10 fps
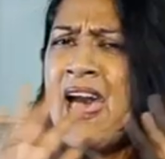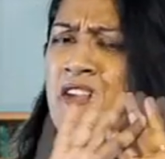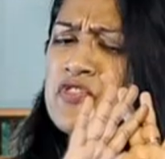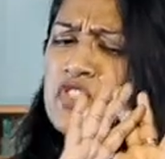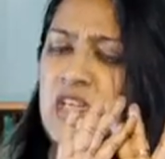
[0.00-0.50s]

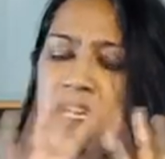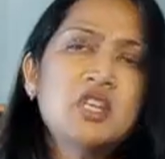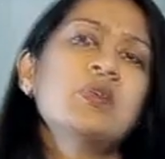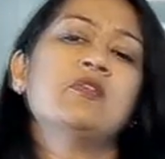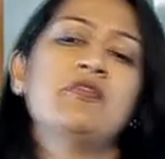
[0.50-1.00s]
Have
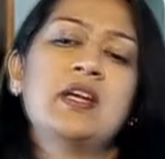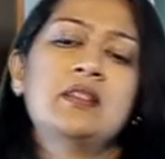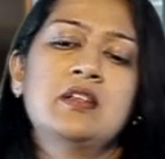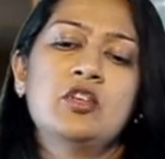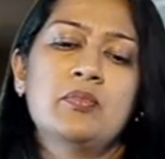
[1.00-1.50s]
genuine
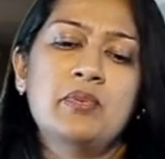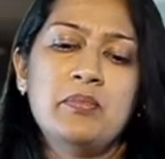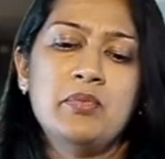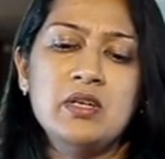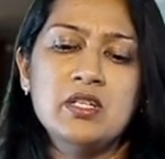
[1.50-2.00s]
faith in your
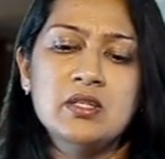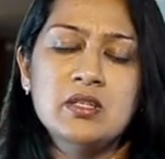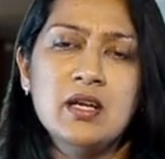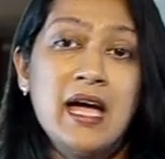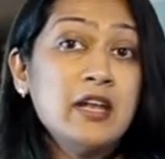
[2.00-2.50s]

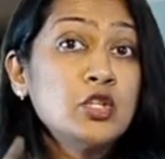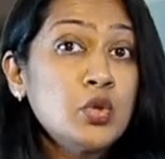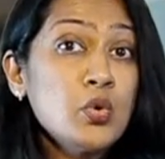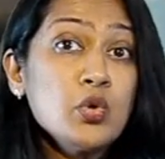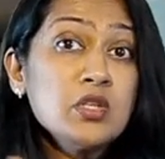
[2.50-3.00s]
preparation
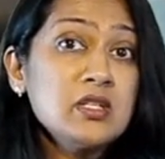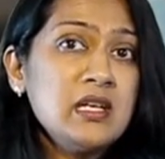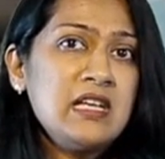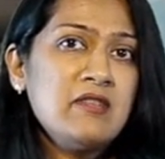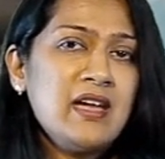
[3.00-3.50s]
and
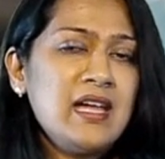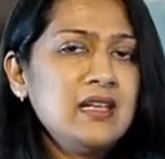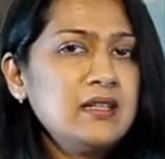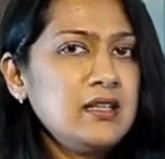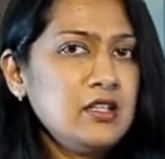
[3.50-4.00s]
don't leave
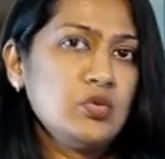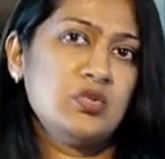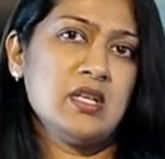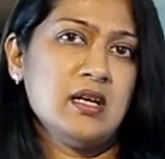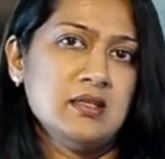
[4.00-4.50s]
anything
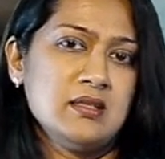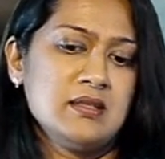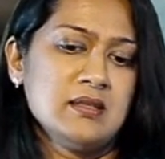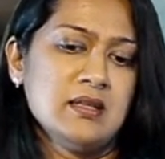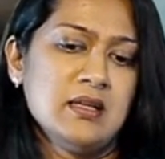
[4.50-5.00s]
to
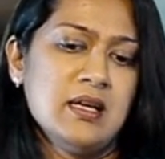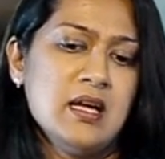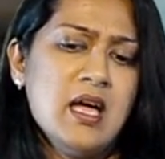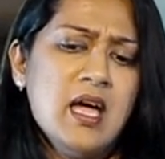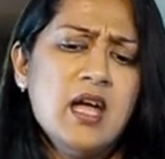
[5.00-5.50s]
chance.
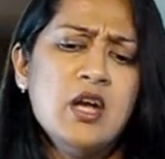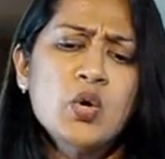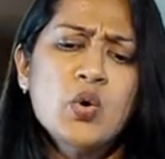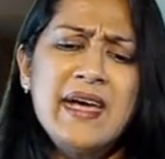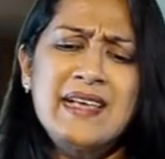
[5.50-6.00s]

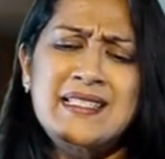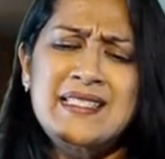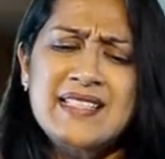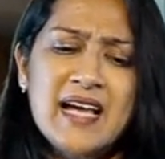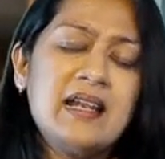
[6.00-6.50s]
Know
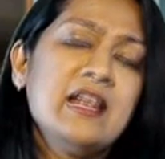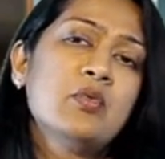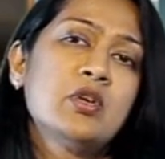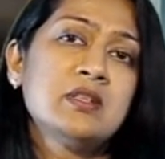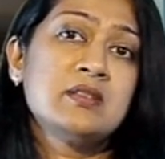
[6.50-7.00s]

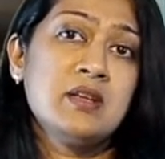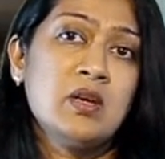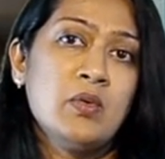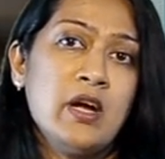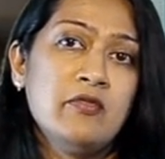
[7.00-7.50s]
exactly what is
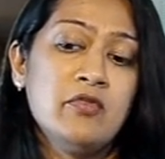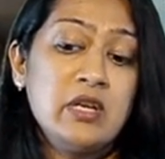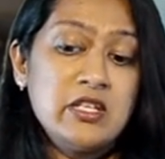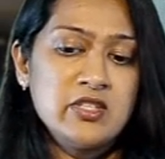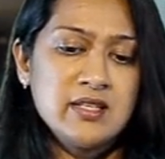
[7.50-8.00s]
required
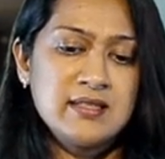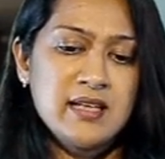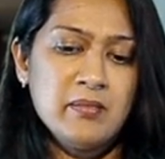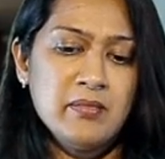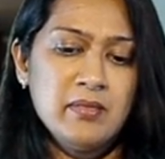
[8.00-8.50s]
for each
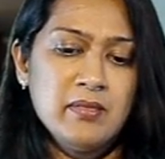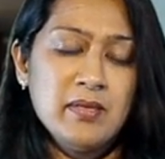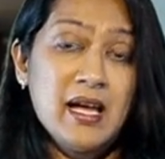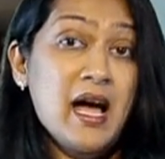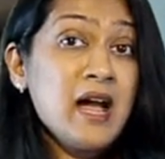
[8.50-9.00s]
exam.
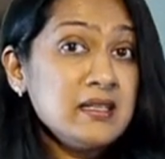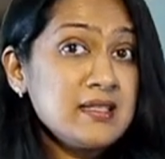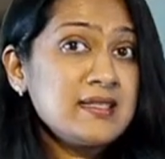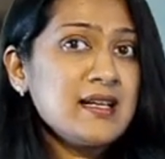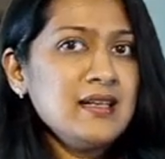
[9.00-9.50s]

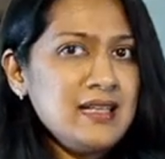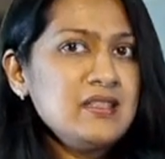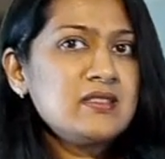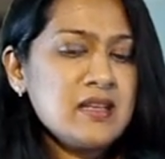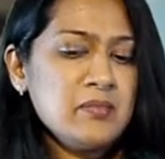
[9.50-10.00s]
Understand
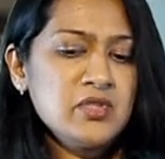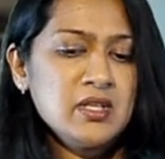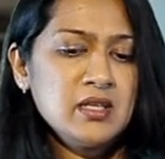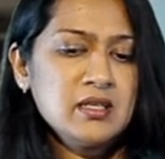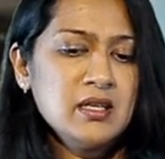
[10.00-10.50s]
each
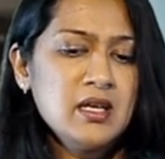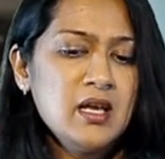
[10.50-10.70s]
subject.